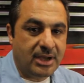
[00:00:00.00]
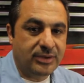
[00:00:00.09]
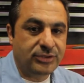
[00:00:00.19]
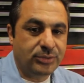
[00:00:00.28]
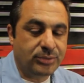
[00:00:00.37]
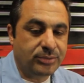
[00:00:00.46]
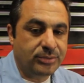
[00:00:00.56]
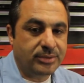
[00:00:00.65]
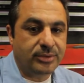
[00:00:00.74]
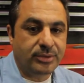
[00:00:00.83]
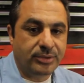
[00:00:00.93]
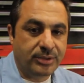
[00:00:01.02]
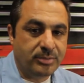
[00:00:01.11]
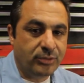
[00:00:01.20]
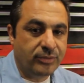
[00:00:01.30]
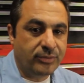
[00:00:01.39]
how to
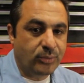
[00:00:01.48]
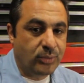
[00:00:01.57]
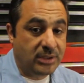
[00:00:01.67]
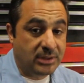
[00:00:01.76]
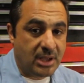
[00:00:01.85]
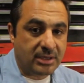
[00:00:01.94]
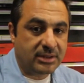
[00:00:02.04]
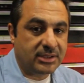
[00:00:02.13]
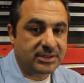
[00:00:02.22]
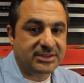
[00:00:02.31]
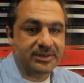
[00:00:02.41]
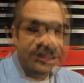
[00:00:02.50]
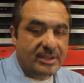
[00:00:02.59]
remove wheel lock nuts.